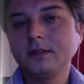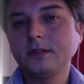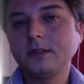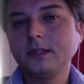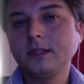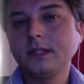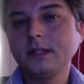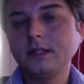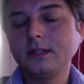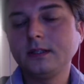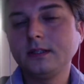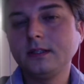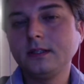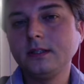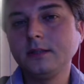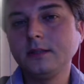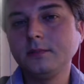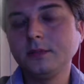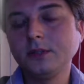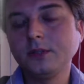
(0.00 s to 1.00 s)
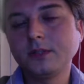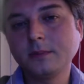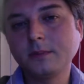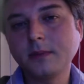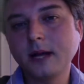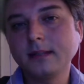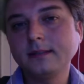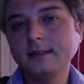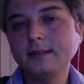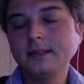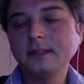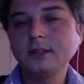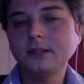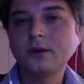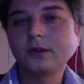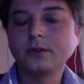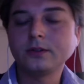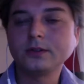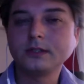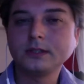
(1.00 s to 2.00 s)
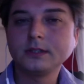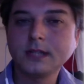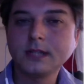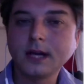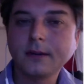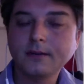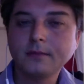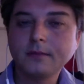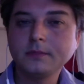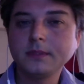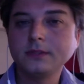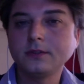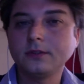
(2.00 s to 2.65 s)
the municipality or the government